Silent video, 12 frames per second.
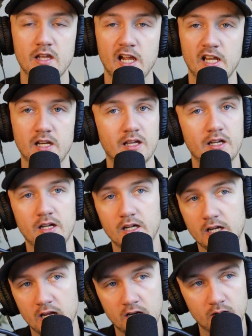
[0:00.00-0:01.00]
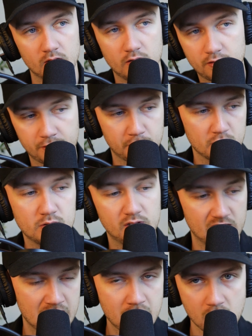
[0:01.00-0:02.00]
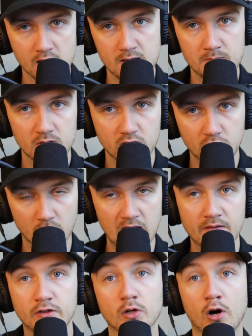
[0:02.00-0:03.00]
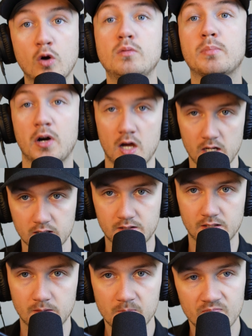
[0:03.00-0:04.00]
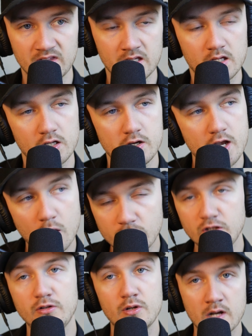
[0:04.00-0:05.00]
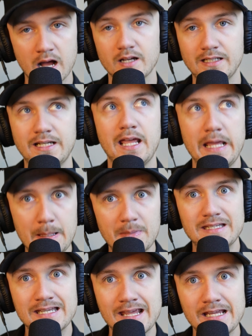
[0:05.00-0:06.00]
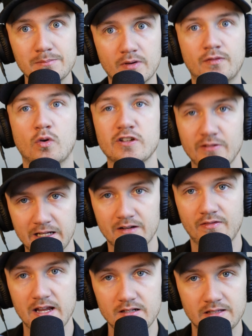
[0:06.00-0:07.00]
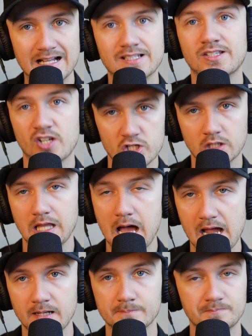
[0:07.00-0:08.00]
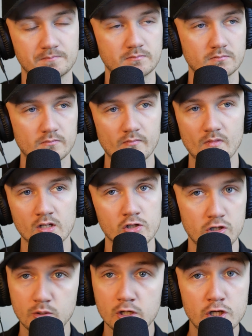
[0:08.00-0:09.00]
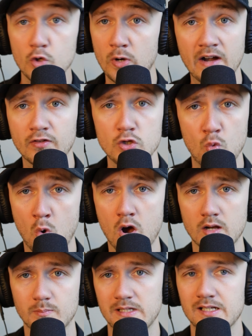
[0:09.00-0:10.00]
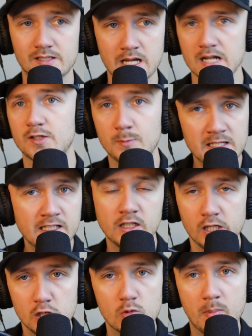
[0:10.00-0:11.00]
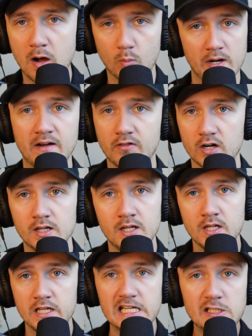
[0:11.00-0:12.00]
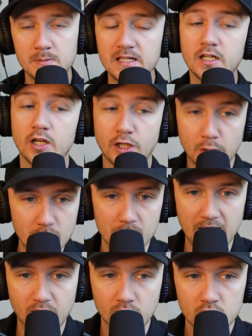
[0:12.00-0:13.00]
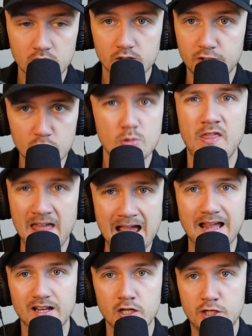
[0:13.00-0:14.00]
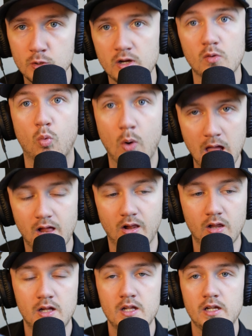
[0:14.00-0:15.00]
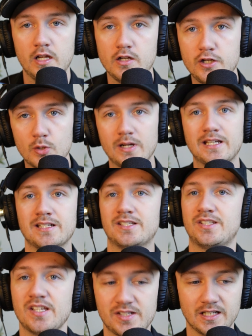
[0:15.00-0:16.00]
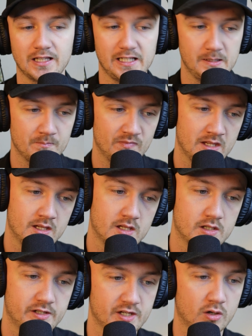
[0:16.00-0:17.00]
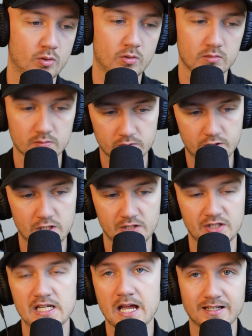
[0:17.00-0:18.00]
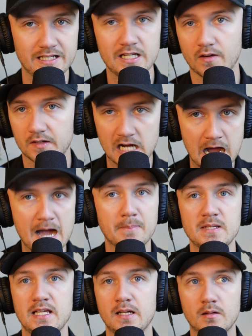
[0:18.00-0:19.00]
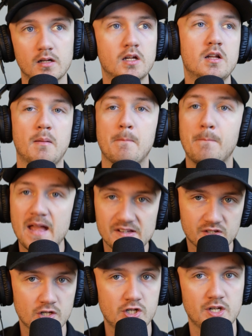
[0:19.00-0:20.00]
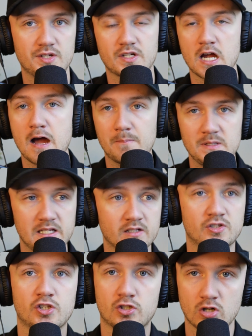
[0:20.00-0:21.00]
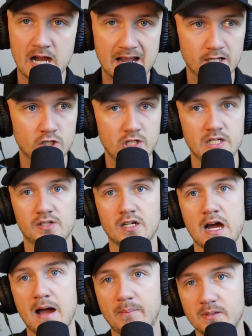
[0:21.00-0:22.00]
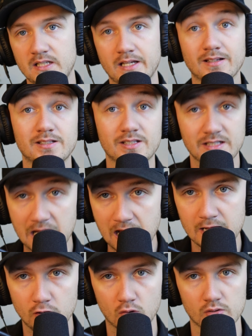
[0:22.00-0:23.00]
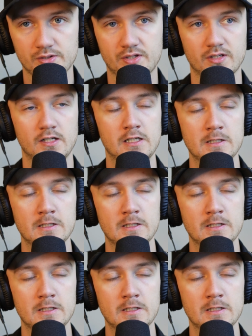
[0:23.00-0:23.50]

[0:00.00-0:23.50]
And and uh, through time, you'll have your own product. No, you do not need to imitate before you innovate. That's such a lie. You can do whatever you want because God's speaking to you about whatever He's speaking to you about. Do that and do it well and do it consistently. So, just the idea of copying messages, copying strategies, copying styles,